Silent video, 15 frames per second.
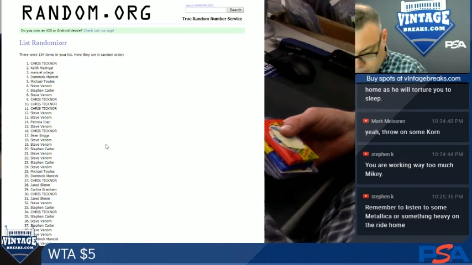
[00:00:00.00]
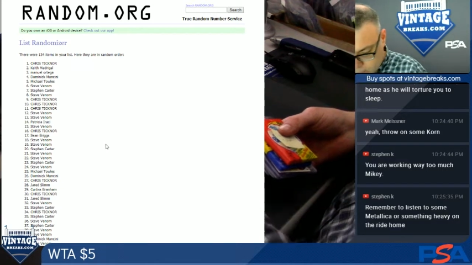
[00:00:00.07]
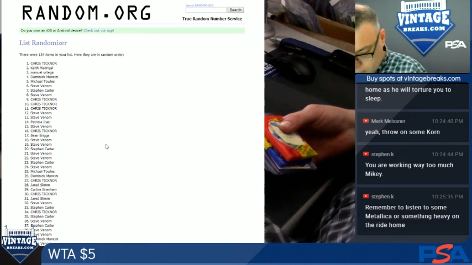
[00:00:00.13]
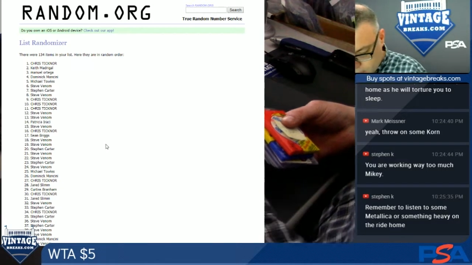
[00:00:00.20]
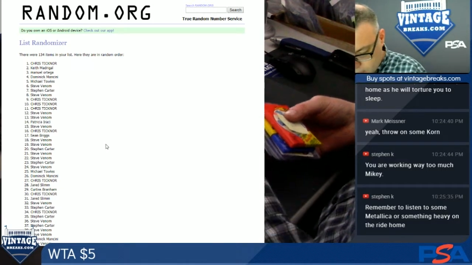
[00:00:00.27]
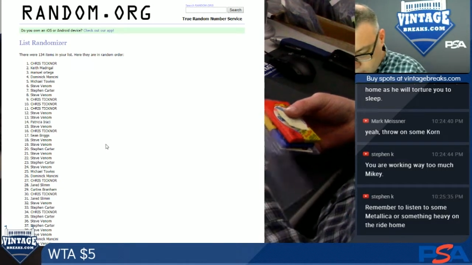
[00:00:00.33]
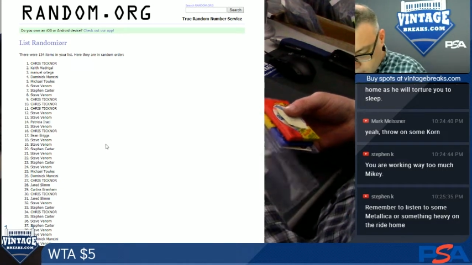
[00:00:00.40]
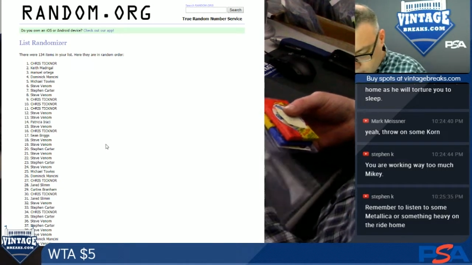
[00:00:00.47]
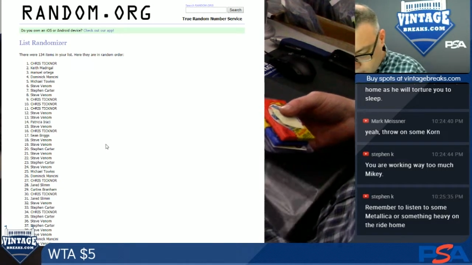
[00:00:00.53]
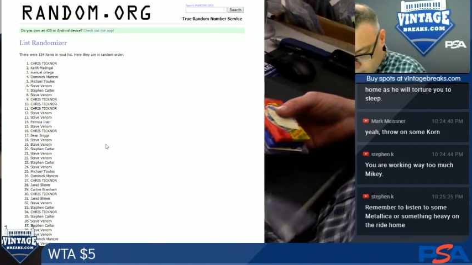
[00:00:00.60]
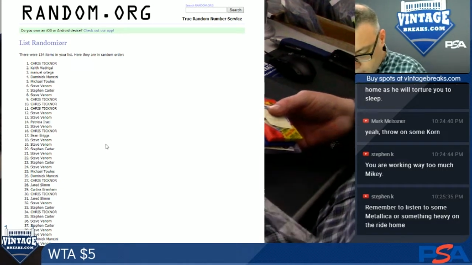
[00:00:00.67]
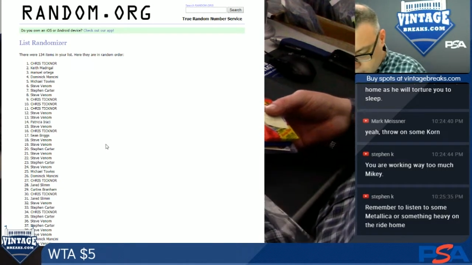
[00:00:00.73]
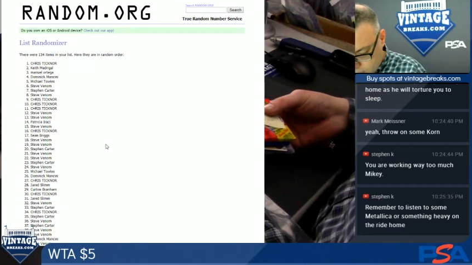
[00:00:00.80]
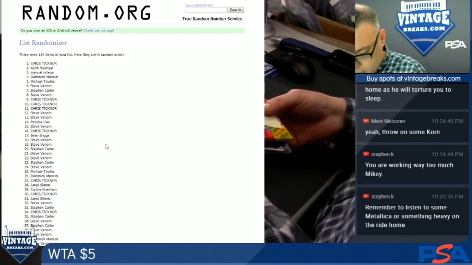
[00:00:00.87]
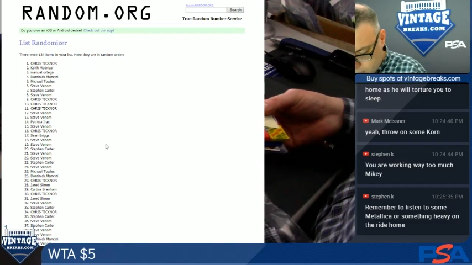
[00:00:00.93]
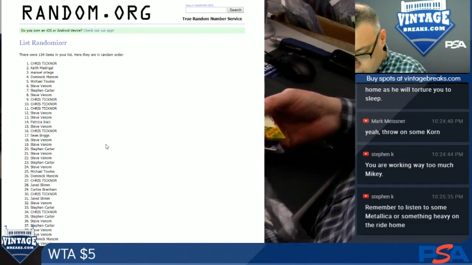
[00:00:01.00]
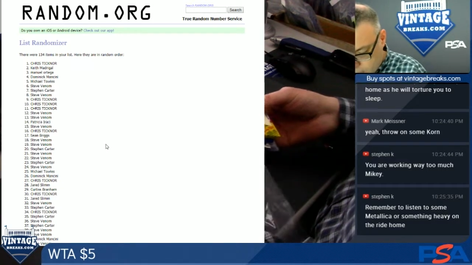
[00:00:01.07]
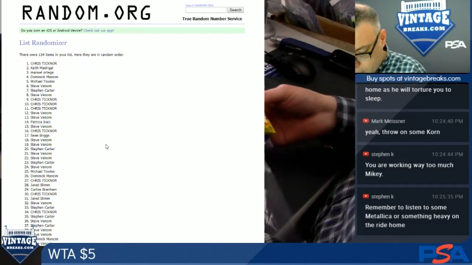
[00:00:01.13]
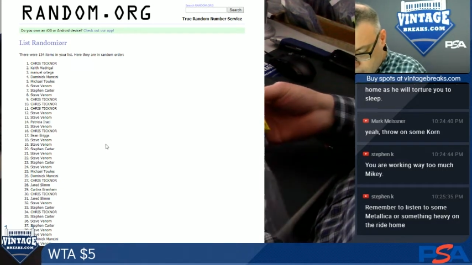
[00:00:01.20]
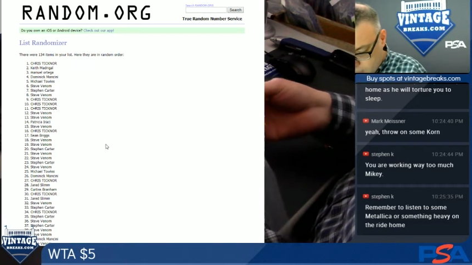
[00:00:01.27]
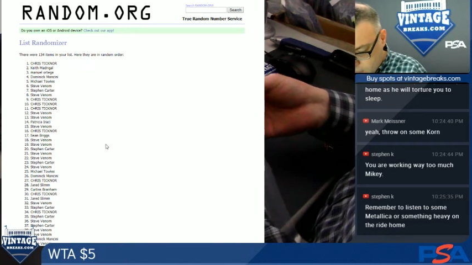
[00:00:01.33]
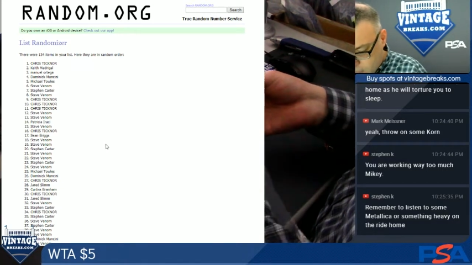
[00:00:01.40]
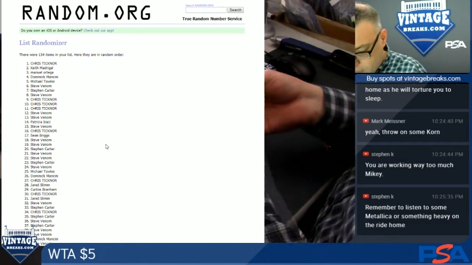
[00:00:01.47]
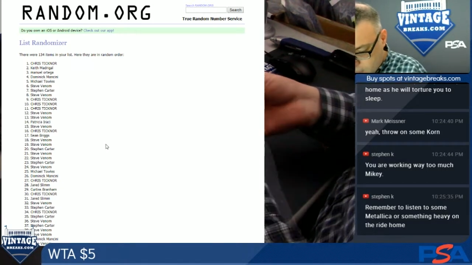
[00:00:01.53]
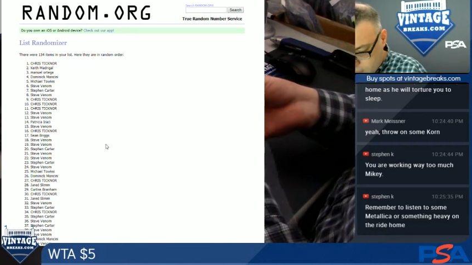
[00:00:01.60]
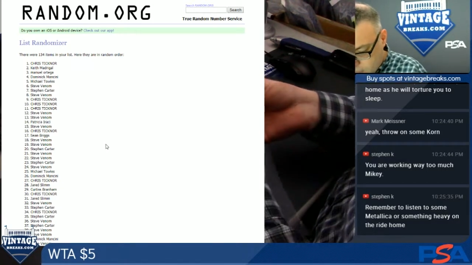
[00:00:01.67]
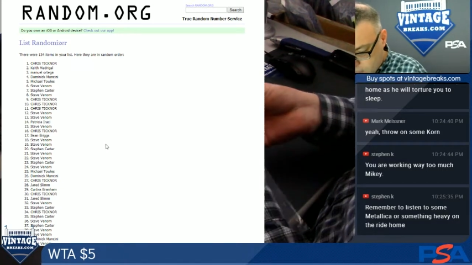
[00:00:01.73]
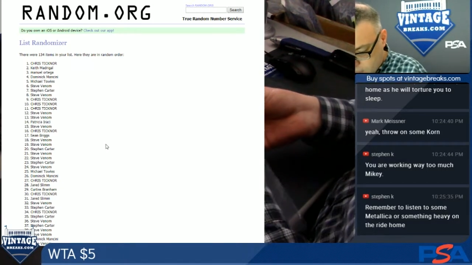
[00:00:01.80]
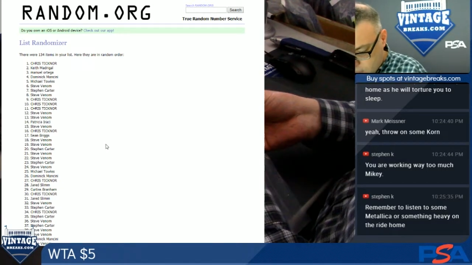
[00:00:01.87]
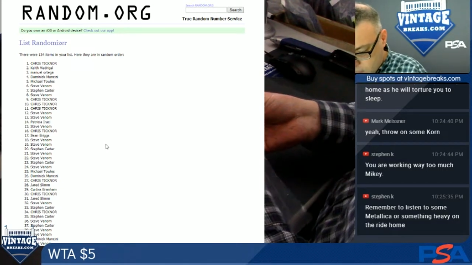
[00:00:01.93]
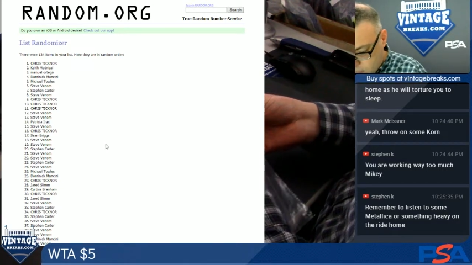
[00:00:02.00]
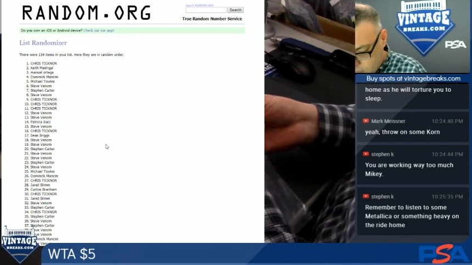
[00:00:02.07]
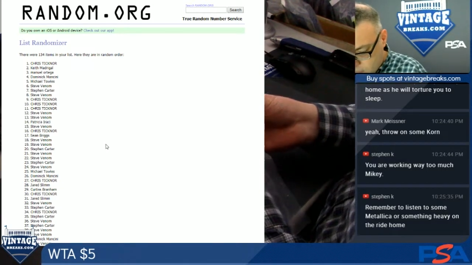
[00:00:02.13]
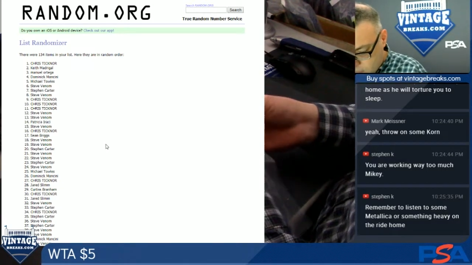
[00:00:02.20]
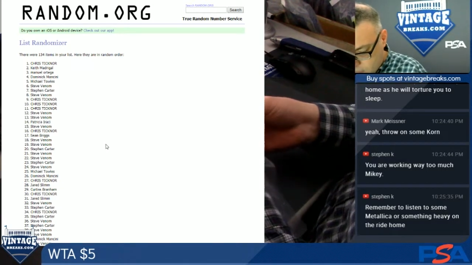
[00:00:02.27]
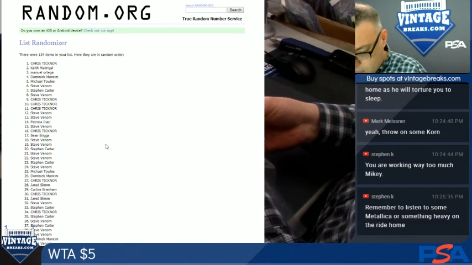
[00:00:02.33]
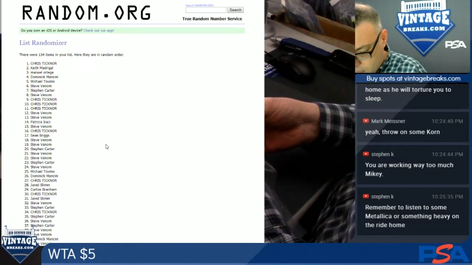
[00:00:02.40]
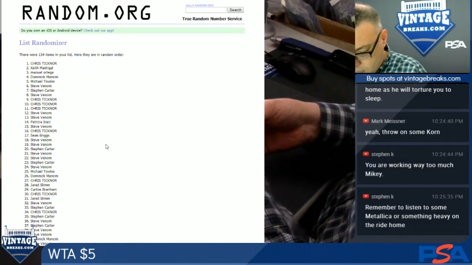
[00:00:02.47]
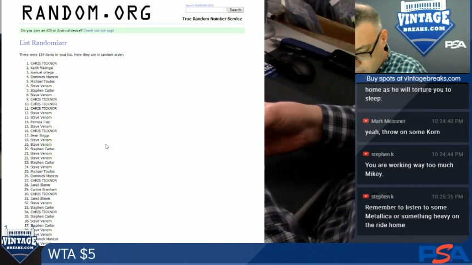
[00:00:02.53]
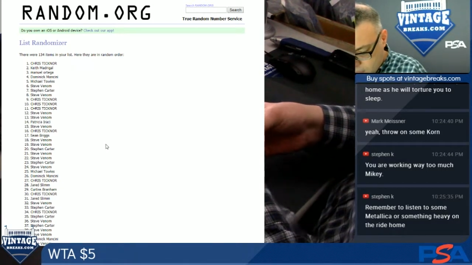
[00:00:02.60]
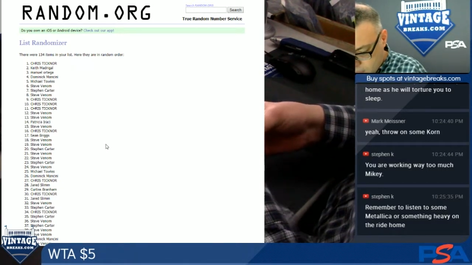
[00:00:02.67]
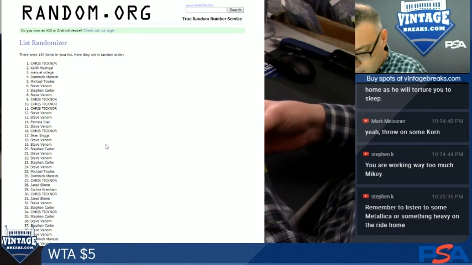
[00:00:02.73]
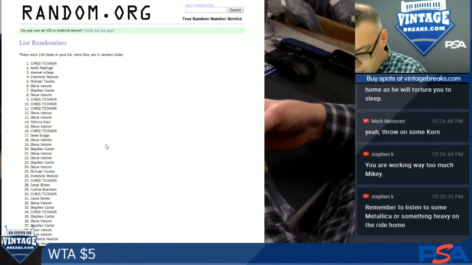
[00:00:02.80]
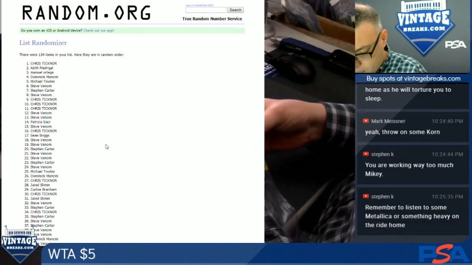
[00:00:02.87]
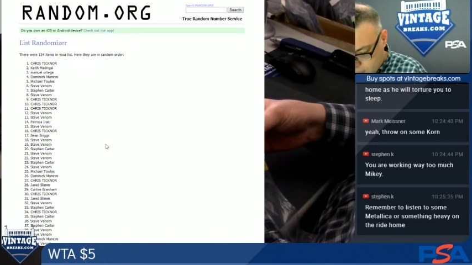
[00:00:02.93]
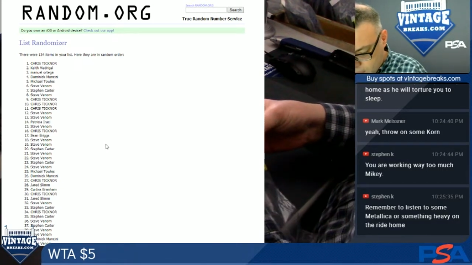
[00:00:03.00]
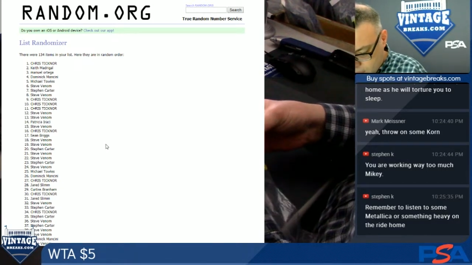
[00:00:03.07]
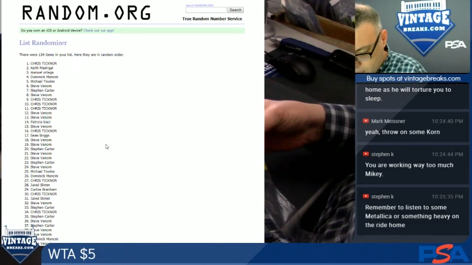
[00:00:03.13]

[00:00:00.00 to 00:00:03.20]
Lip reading: (no speaker visible)